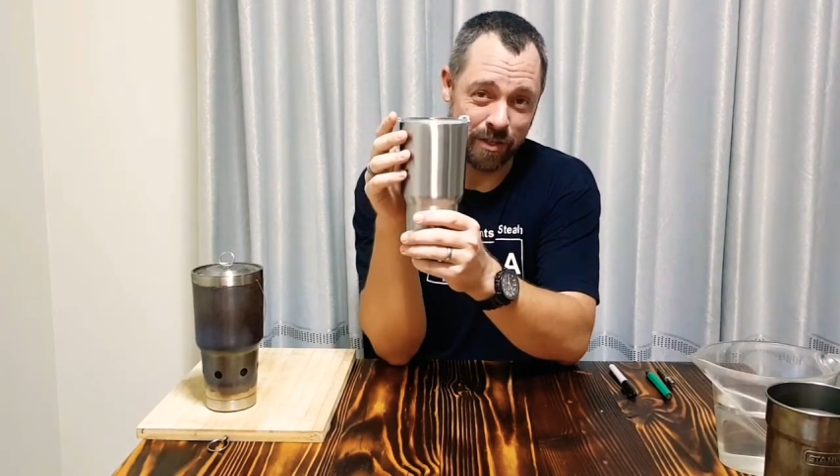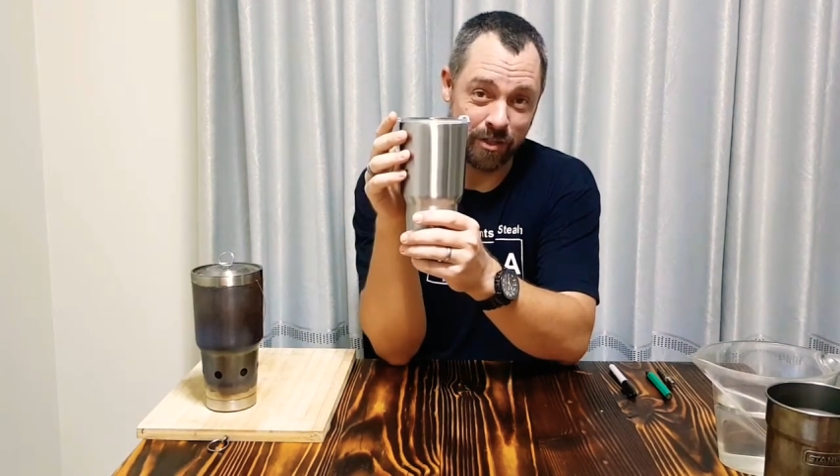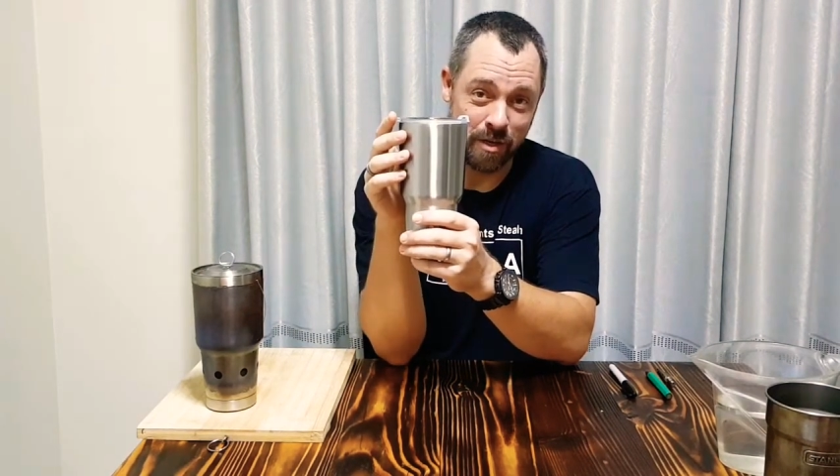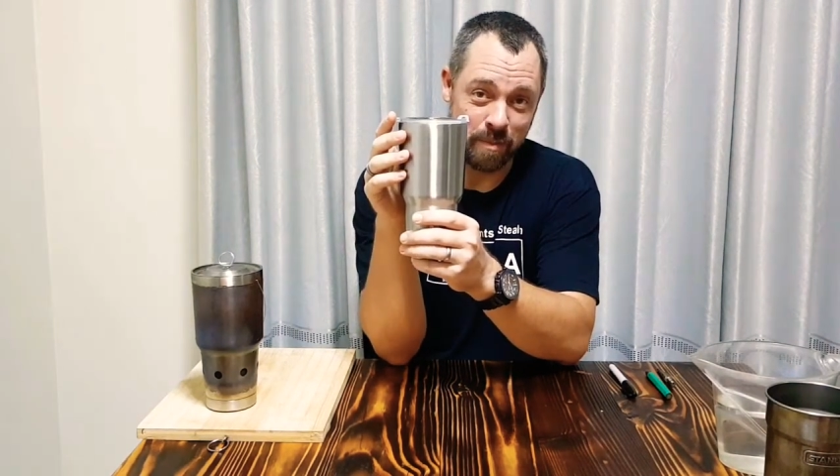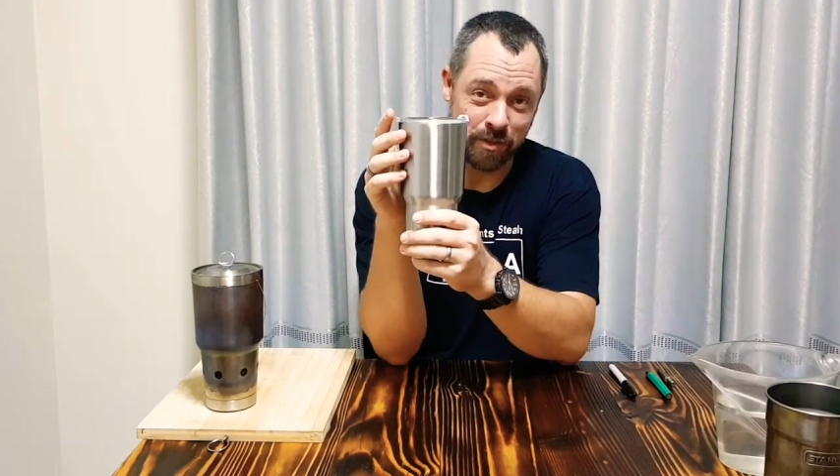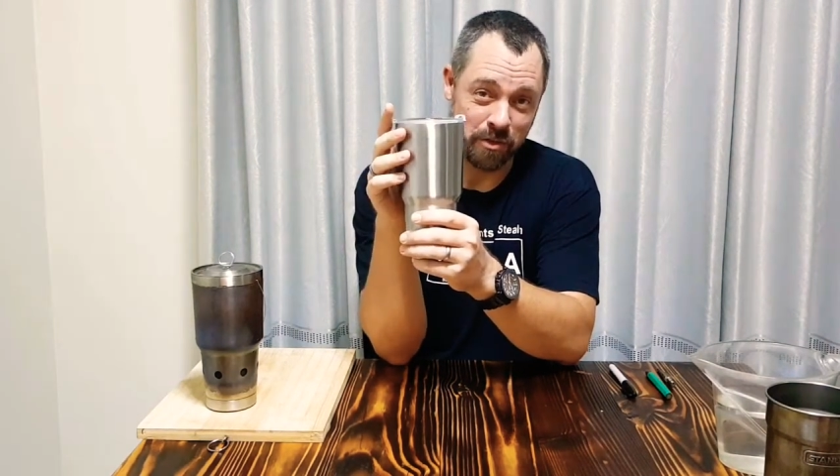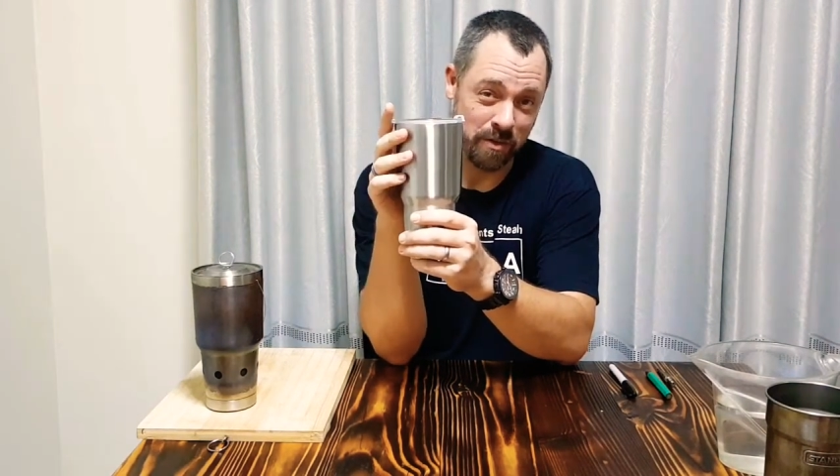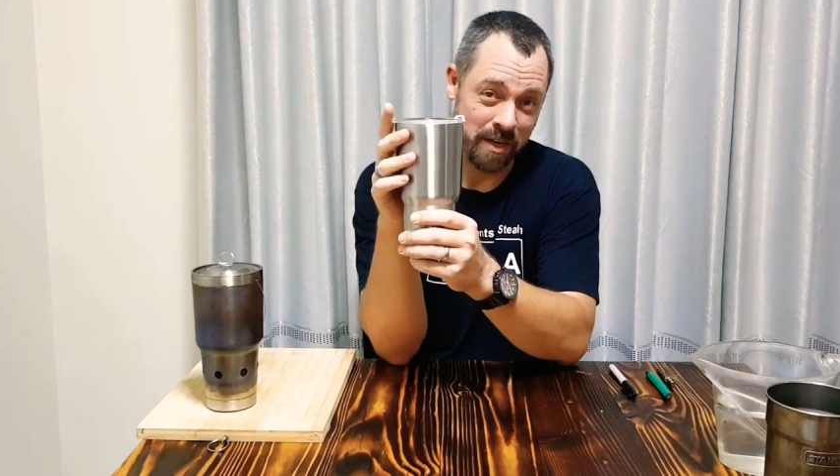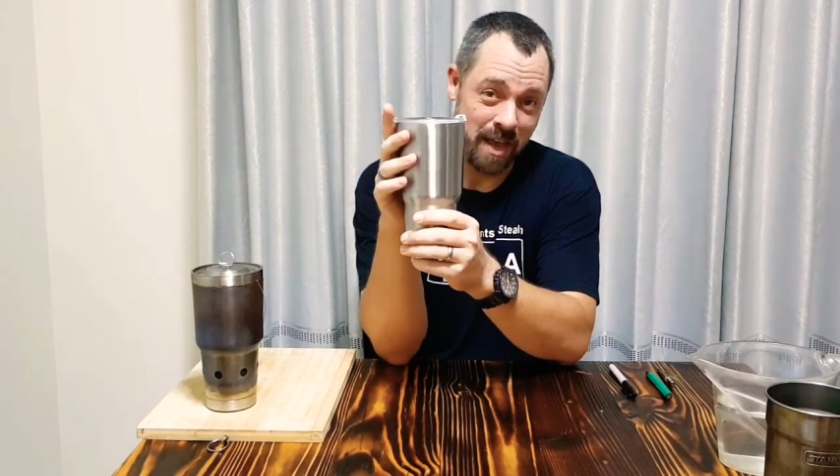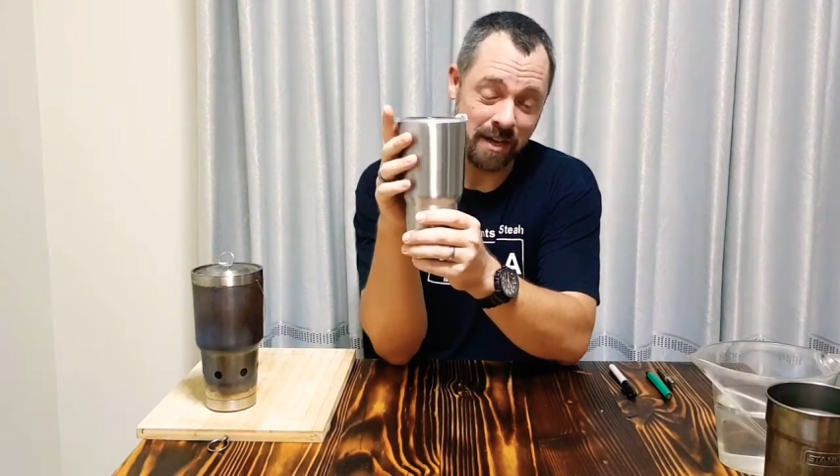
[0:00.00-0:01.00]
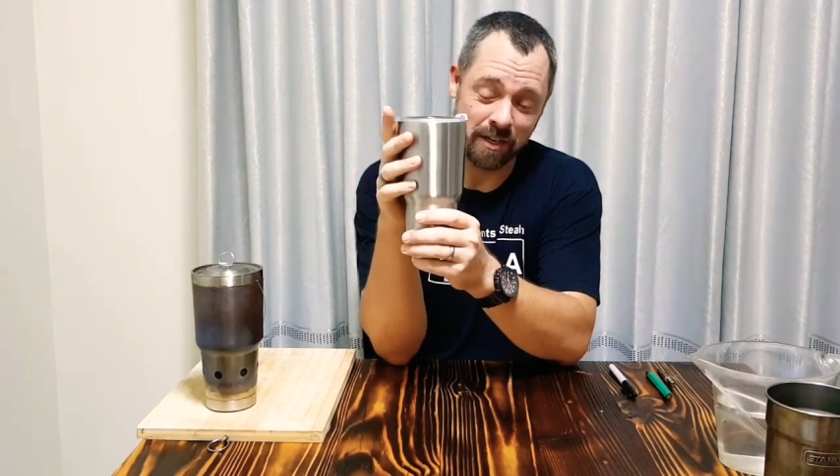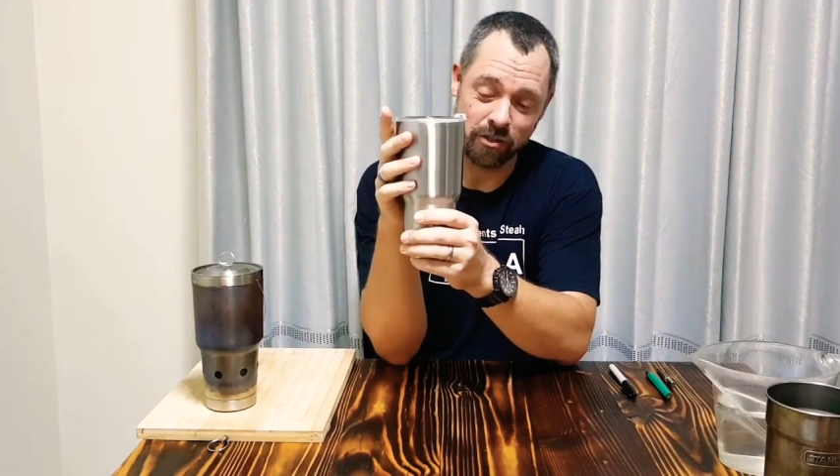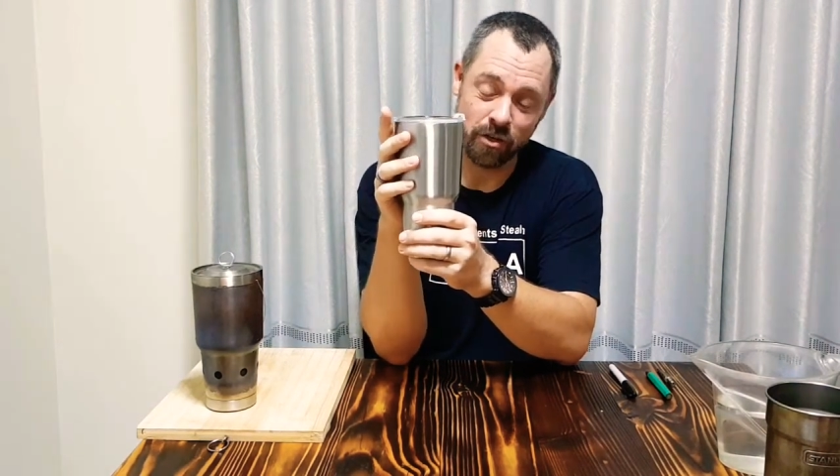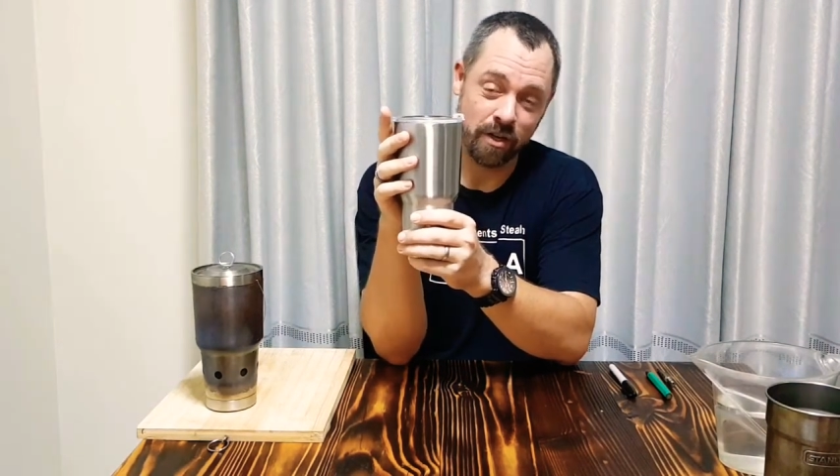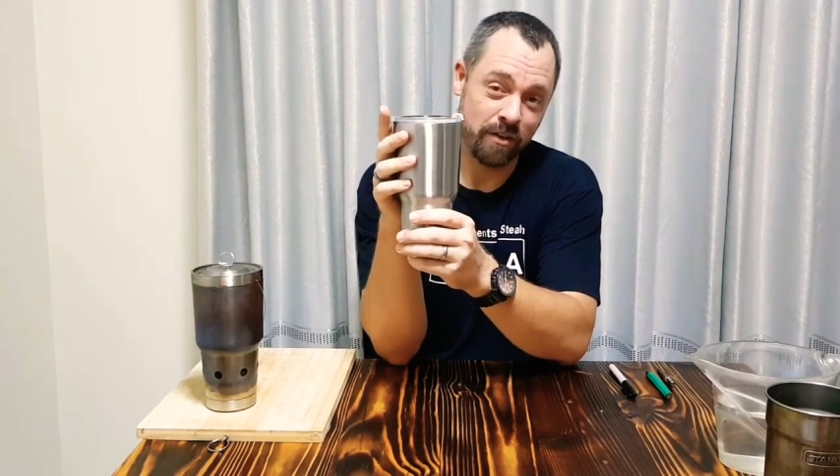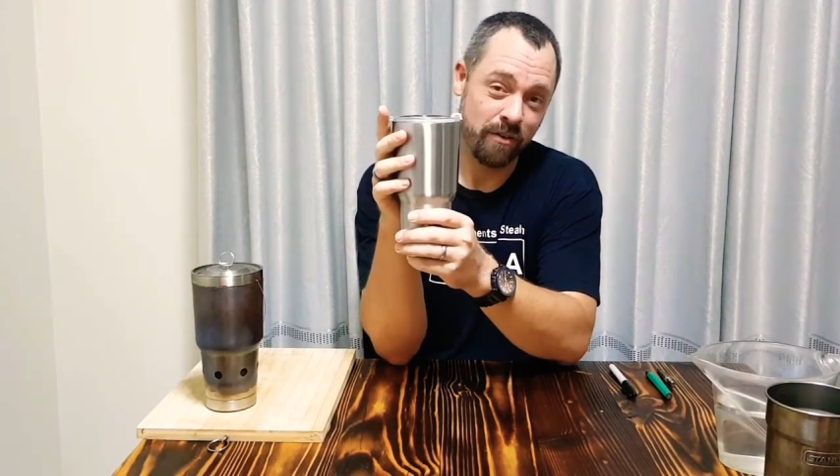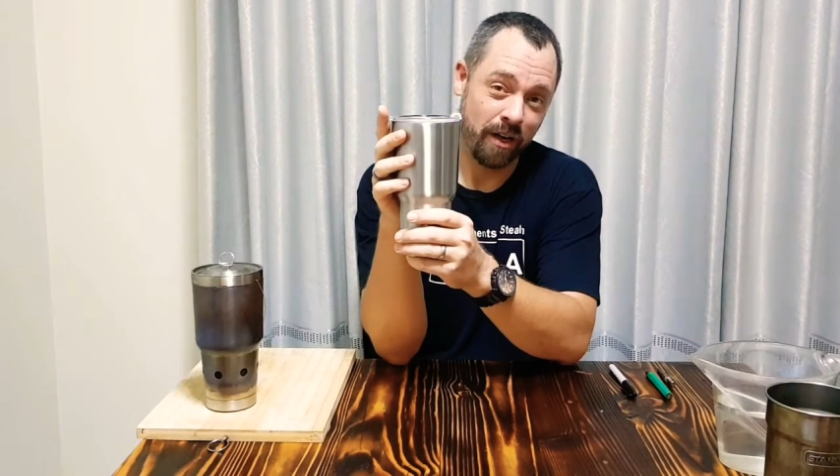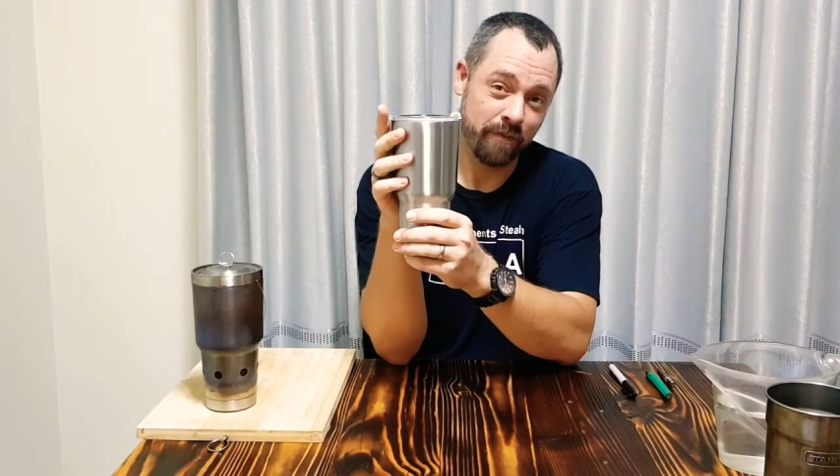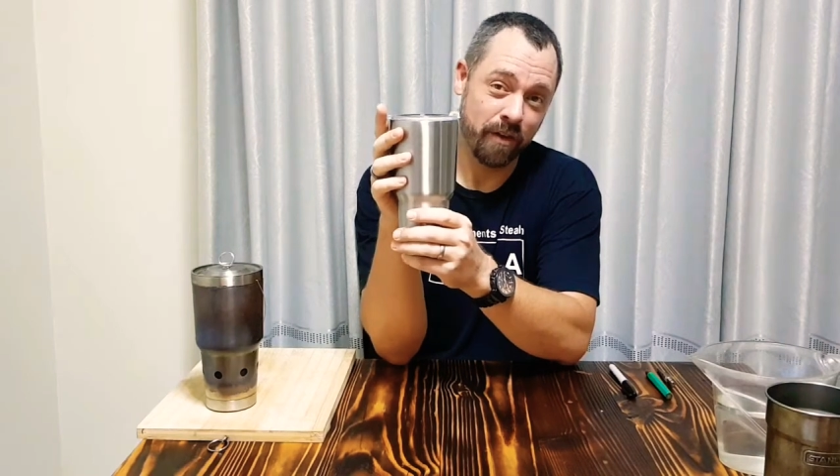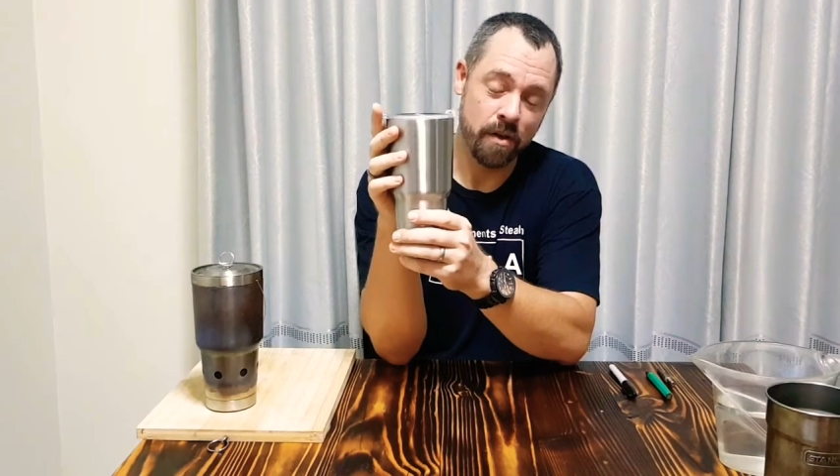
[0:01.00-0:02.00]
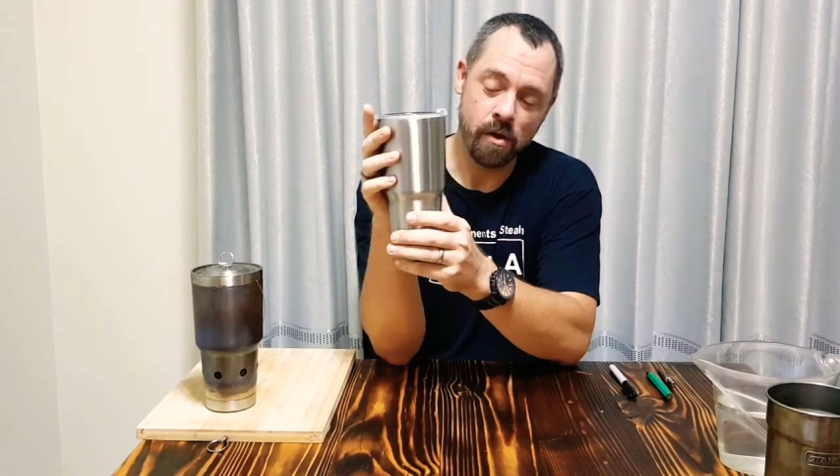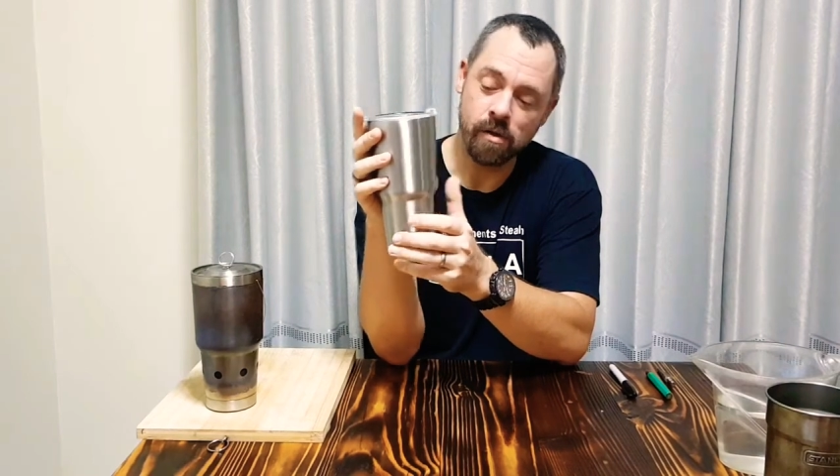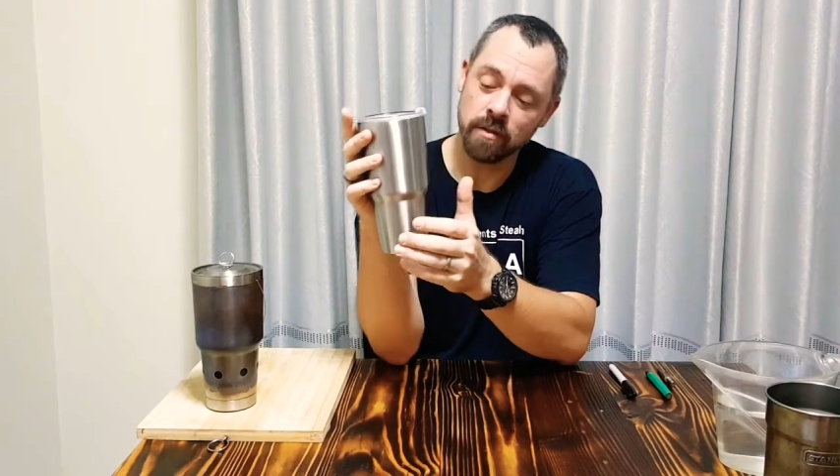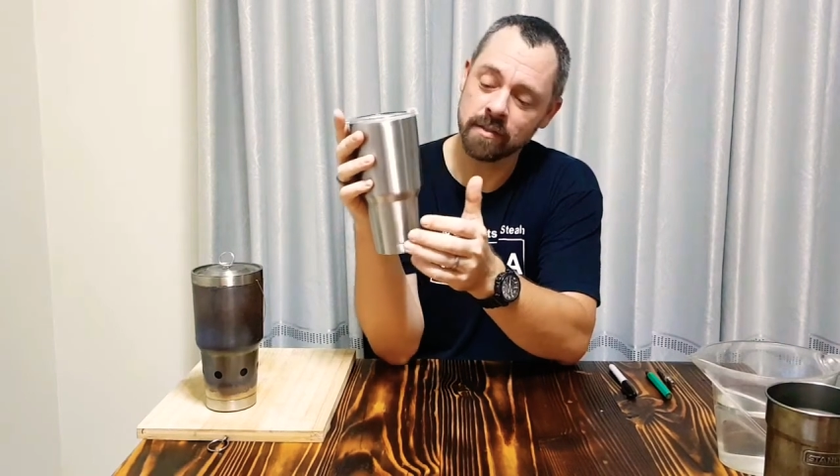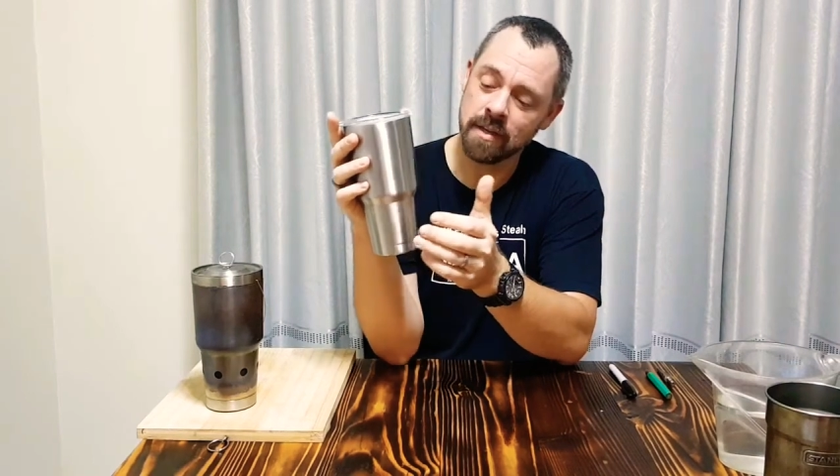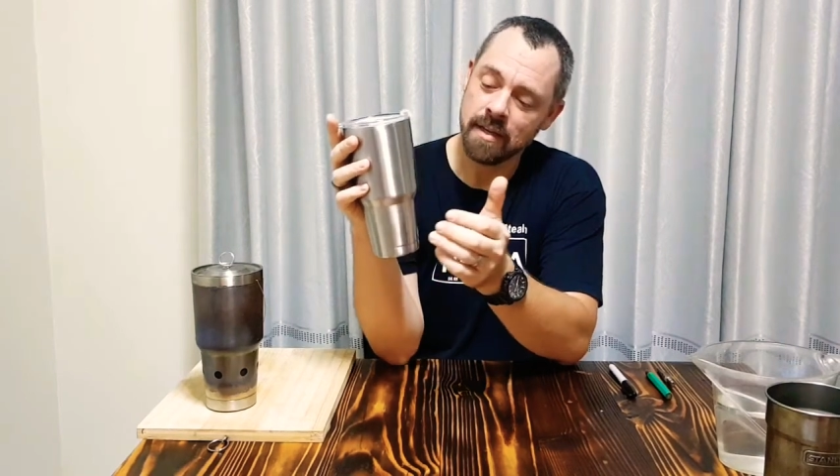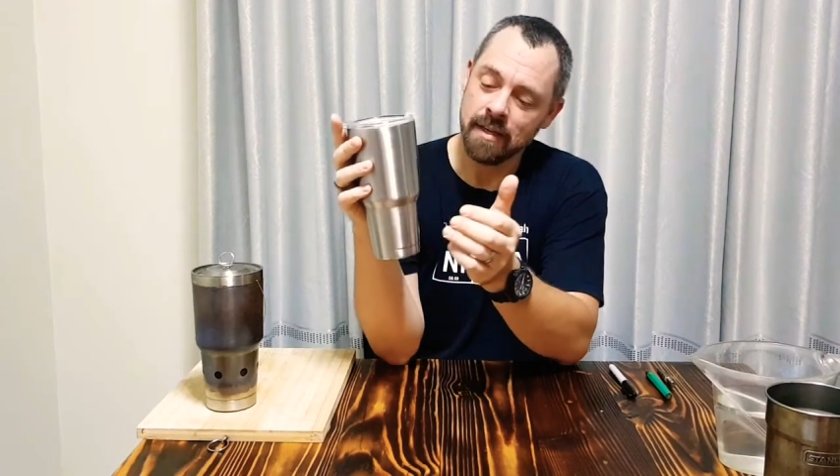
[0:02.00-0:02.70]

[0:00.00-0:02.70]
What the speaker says: the cheapest you can get because you're going to drill it full of holes.